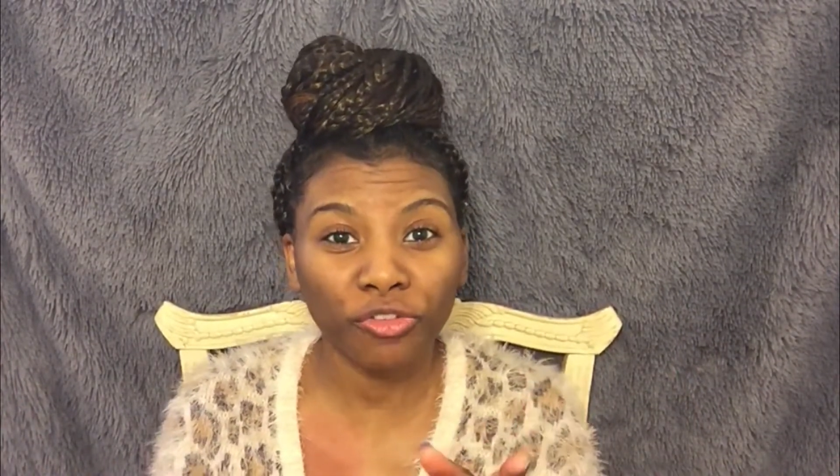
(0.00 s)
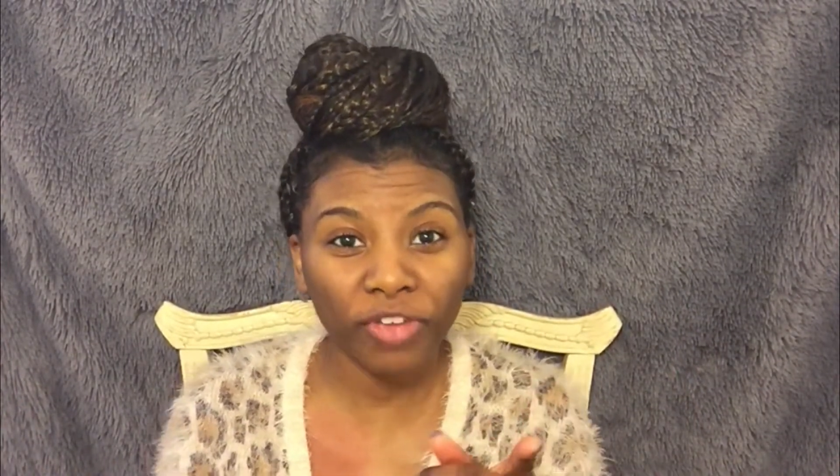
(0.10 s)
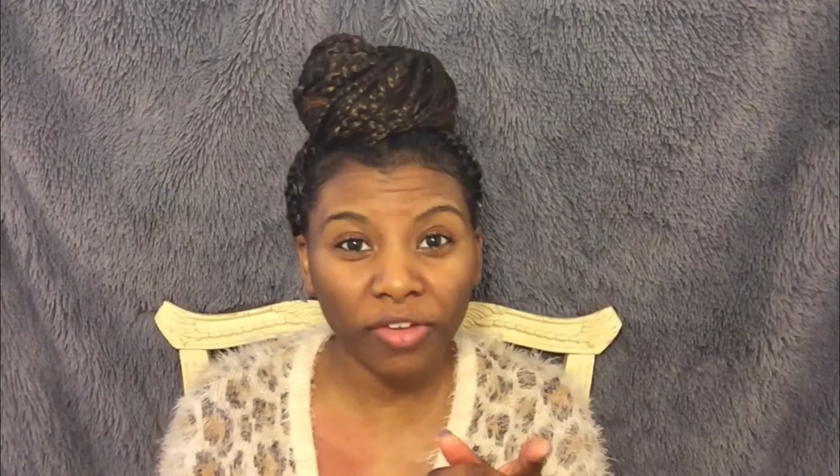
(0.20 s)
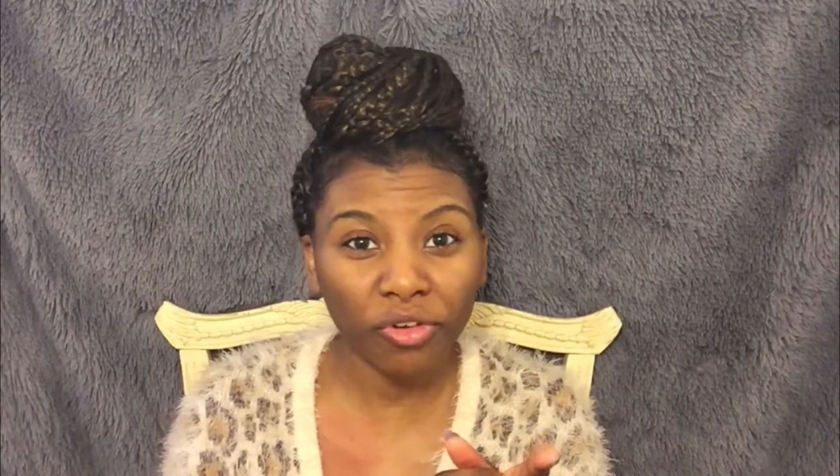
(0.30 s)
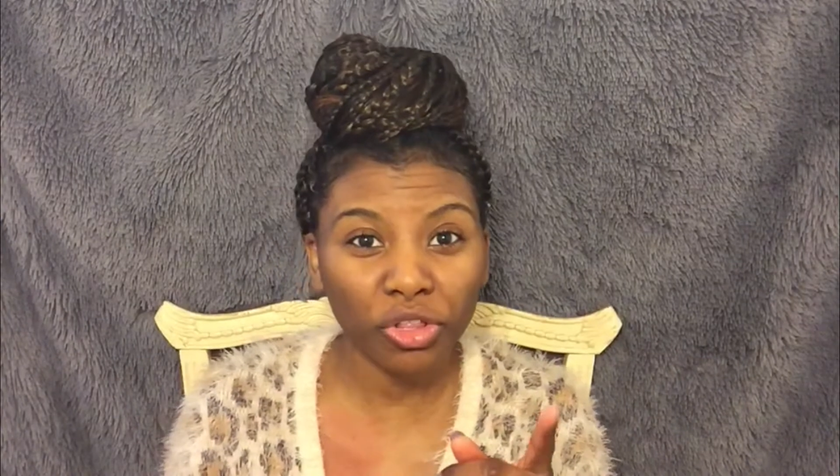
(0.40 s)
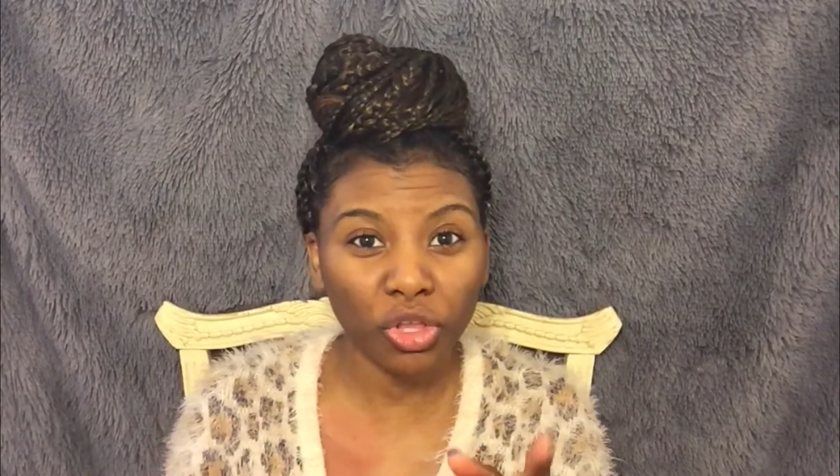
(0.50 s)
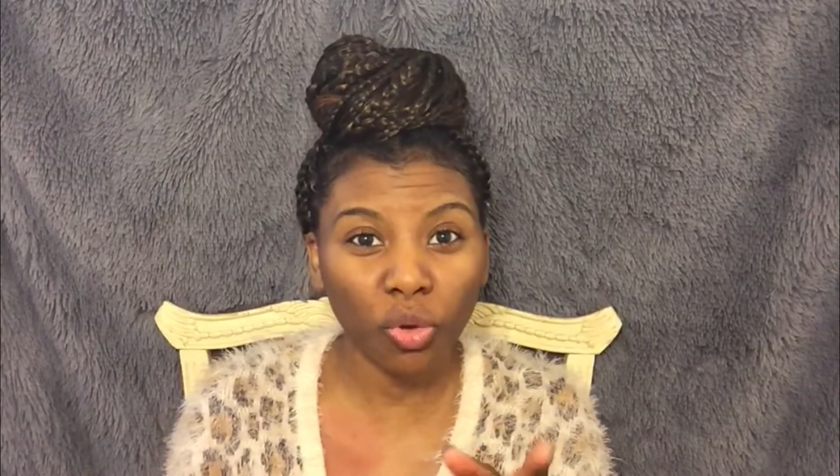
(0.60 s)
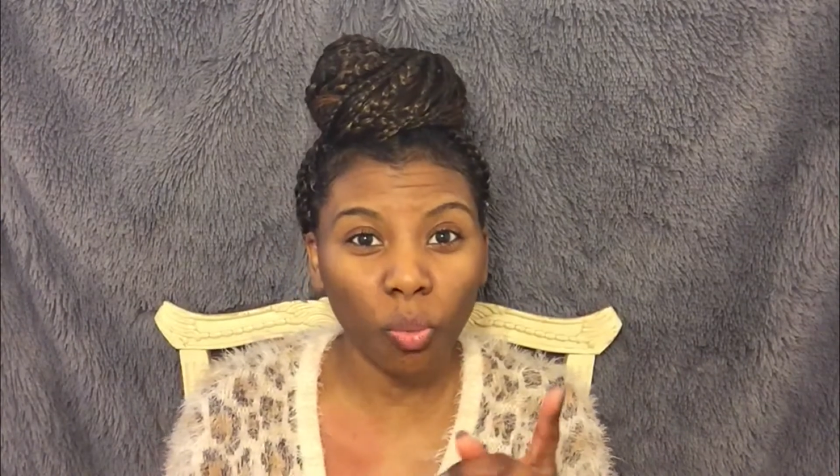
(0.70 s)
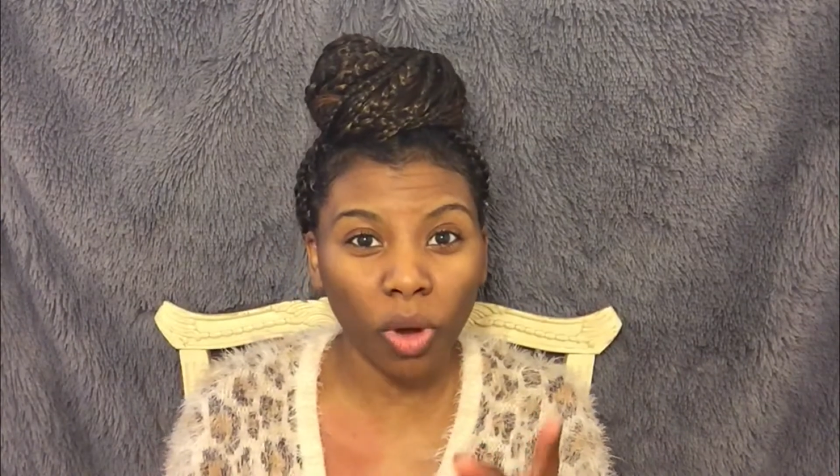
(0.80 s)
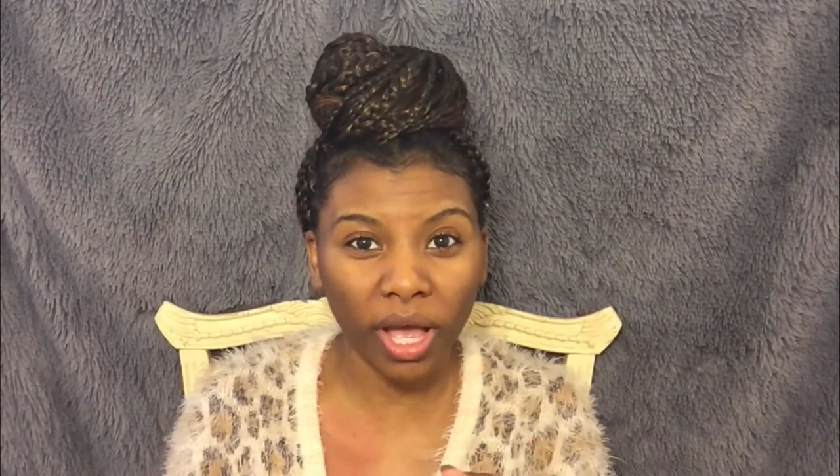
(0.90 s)
favorite look
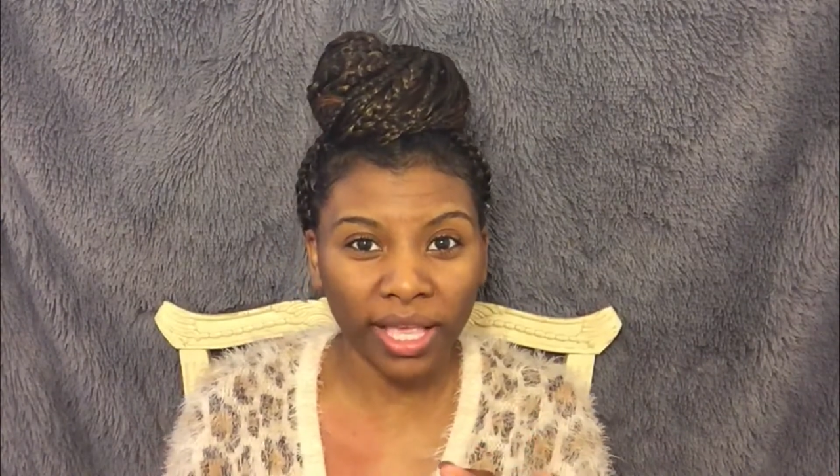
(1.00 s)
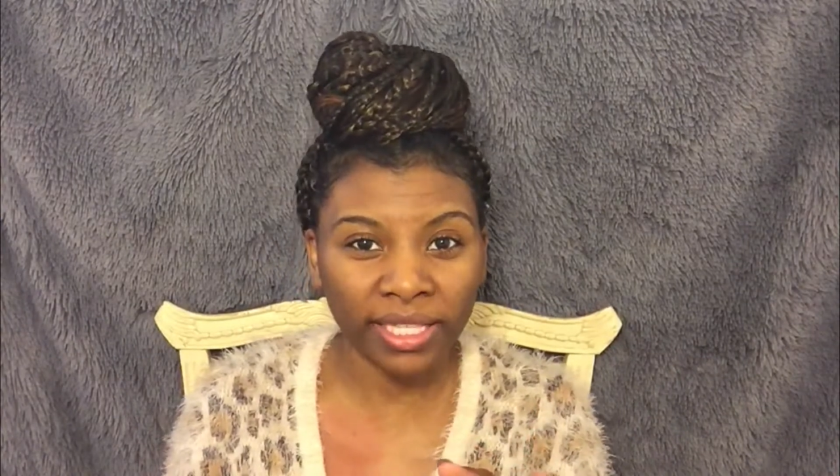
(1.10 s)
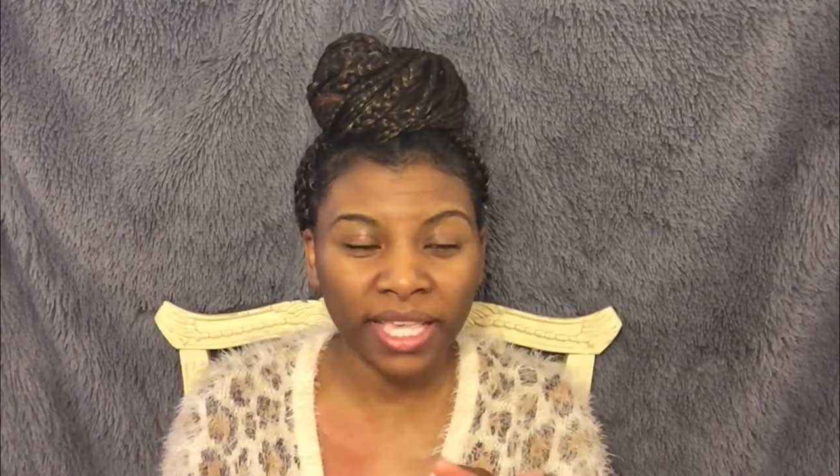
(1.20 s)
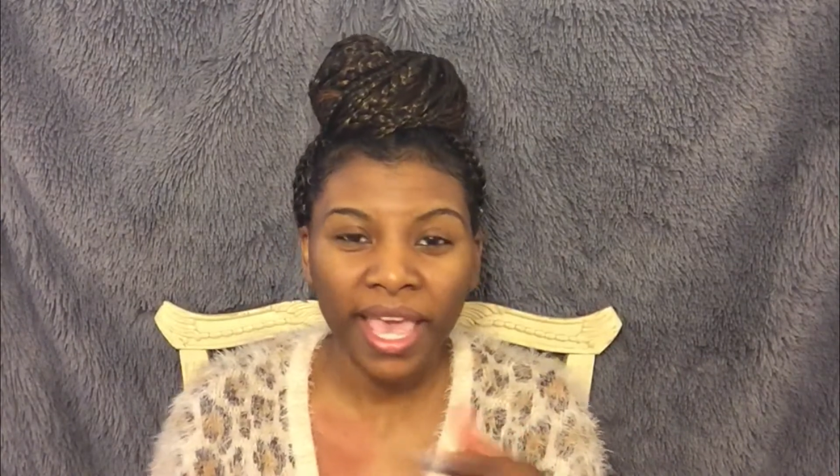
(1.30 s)
was.